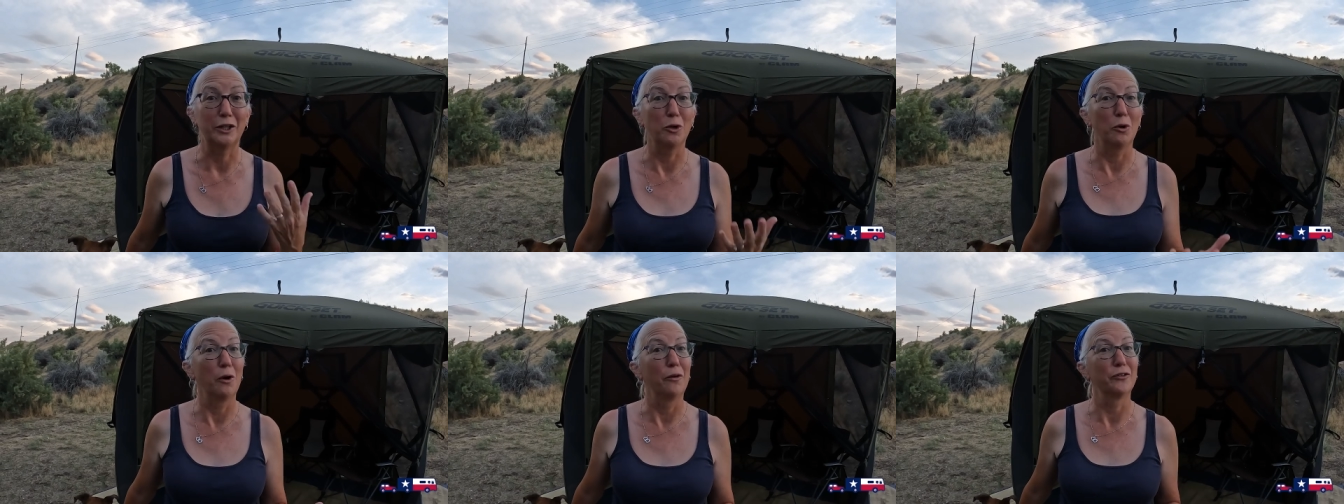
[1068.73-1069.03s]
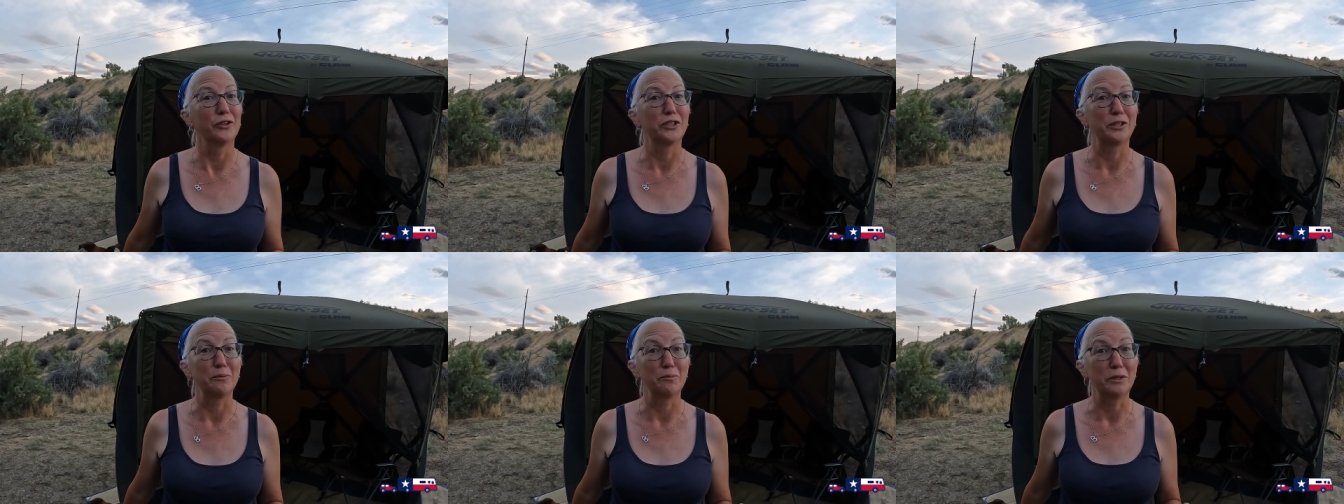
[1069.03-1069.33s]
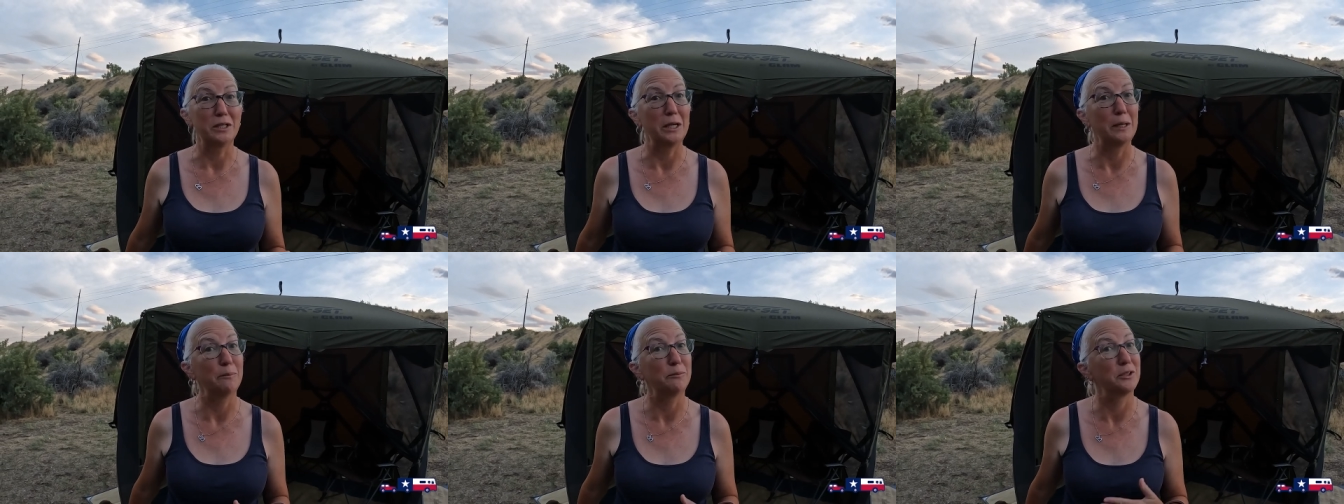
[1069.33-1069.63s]
to go over some
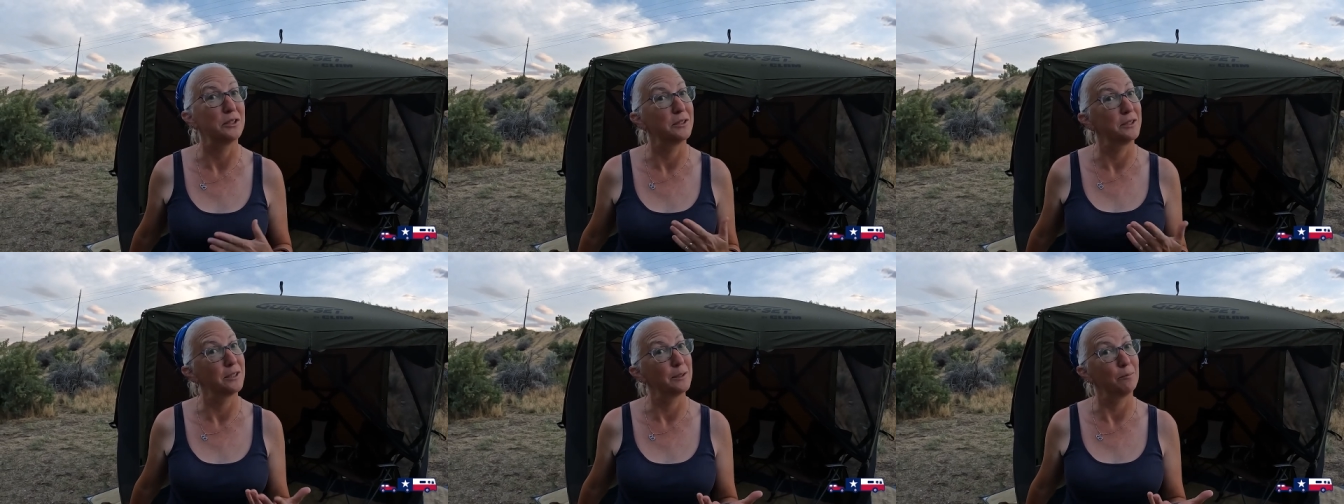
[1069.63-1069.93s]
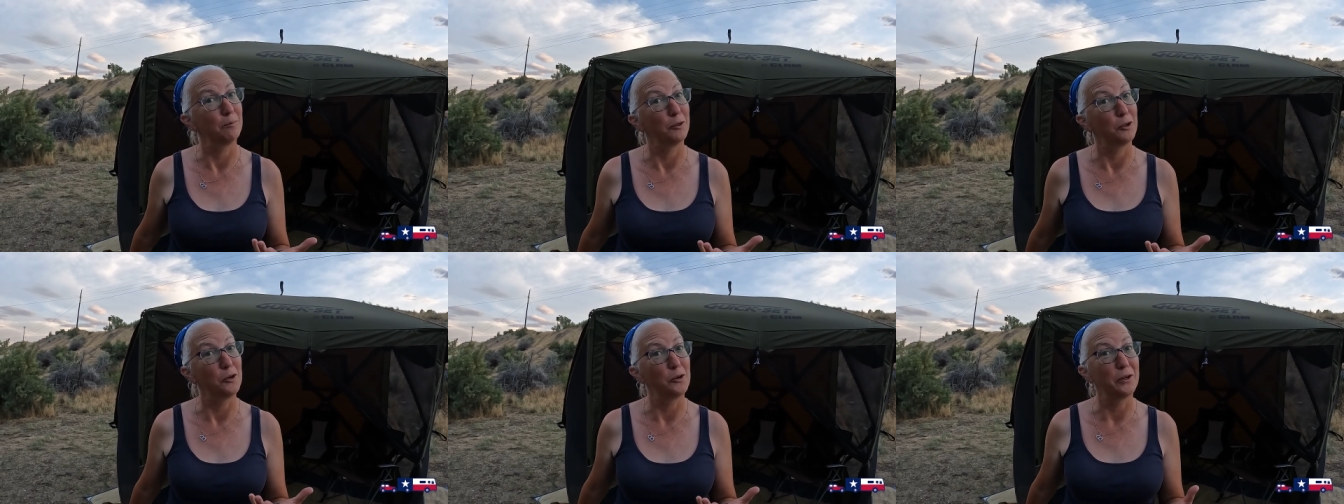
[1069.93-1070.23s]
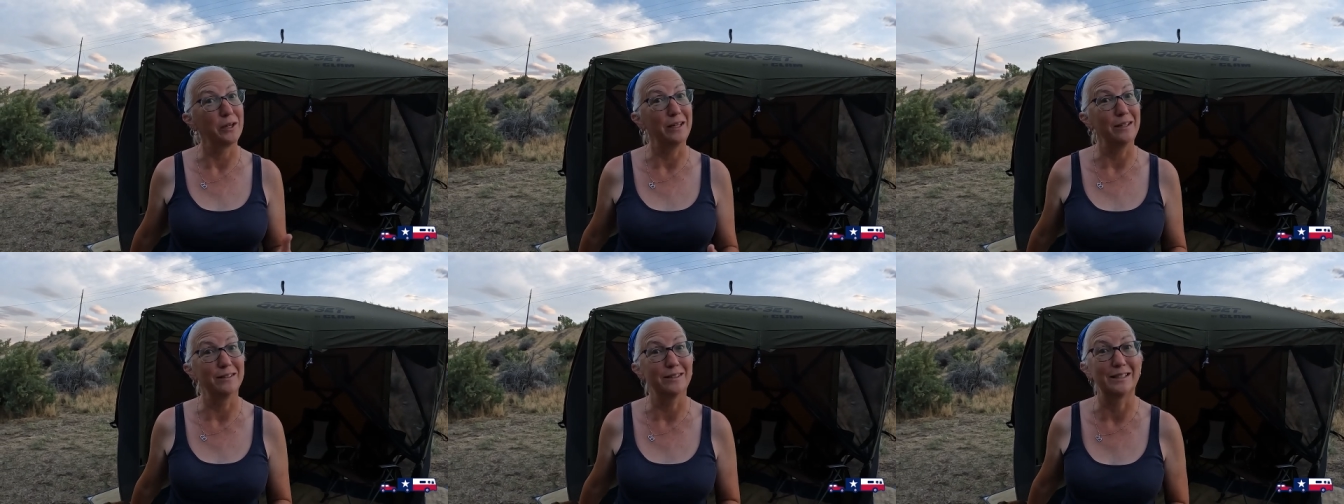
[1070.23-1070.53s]
tips and some
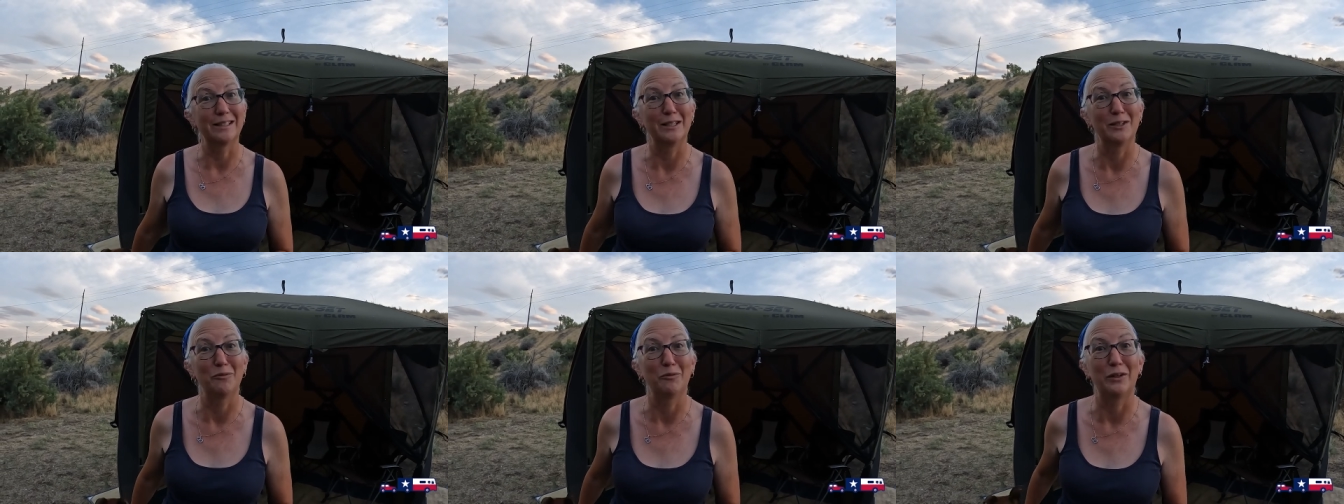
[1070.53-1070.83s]
learnings that